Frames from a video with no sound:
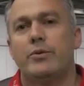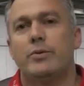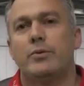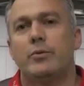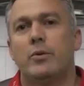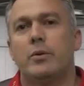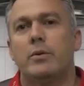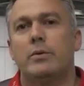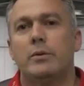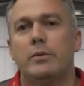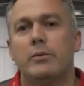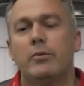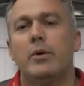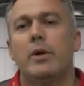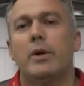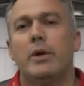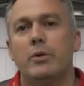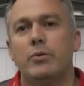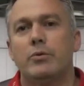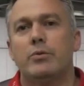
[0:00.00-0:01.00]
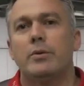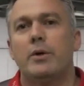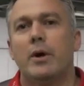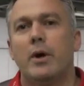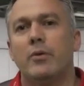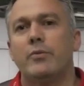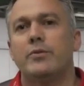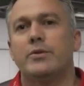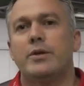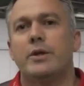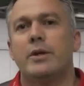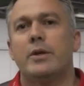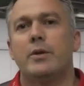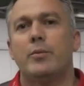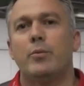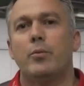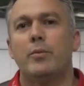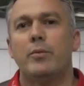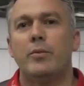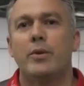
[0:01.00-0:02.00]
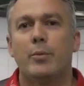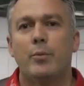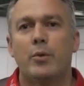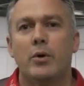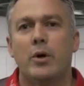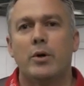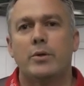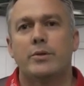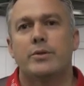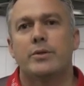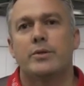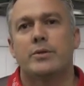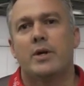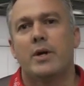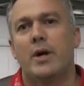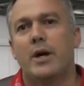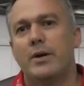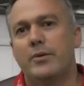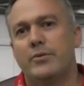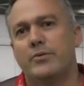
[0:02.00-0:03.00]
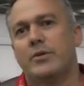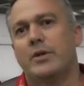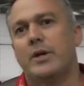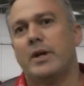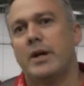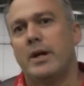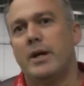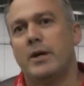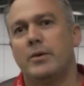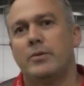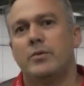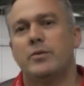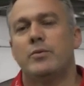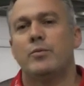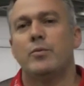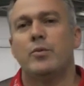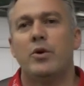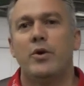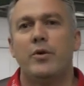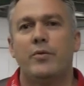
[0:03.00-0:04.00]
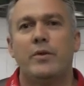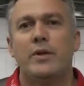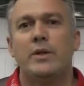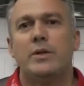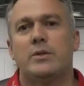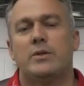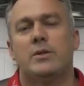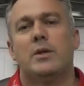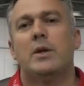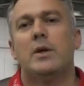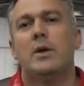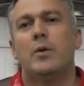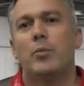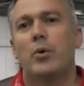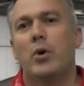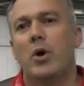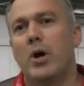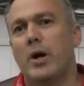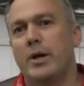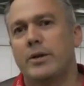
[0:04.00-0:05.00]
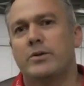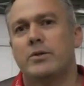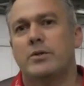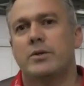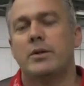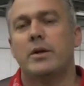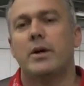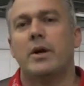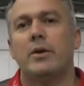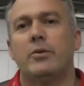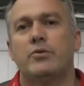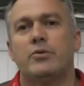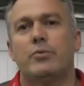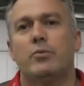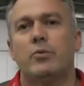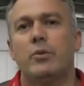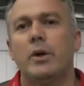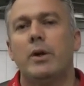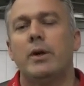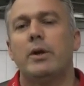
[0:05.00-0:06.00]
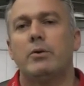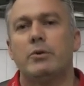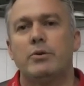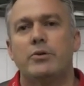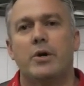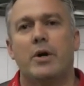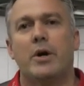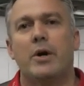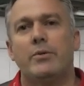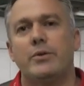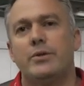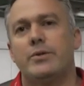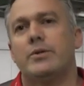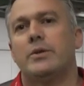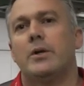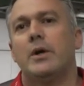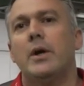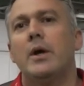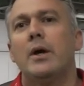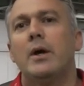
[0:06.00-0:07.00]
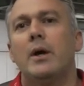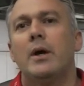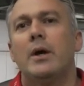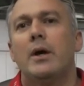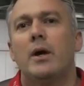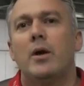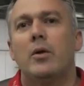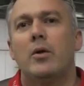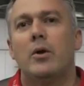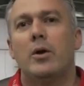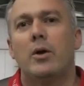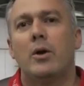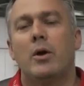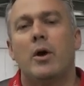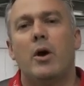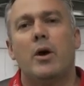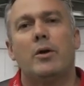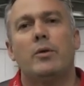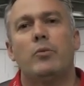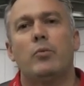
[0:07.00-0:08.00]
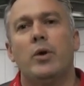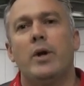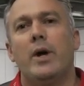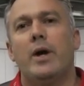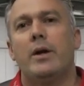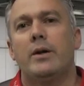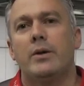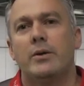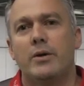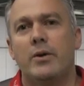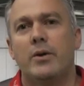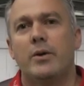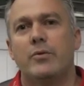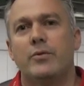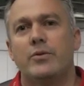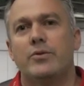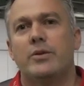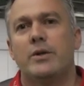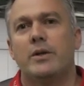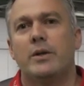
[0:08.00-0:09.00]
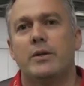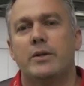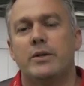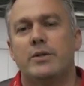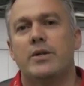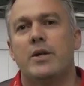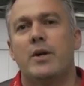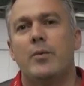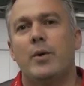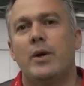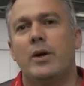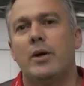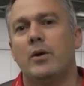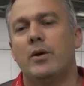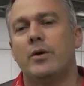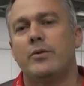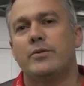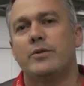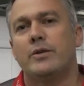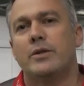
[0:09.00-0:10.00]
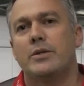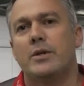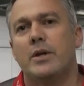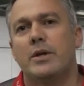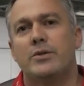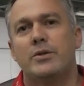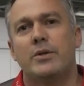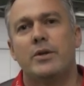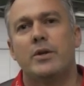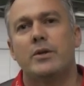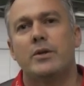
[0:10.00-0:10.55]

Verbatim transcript: with some really good, you know, obviously the, the Brocks, the Skaifes, the Lowndes, the Murphys, Brights, you know, some really good drivers. Learned a lot, and we had uh, obviously the team had a lot of success in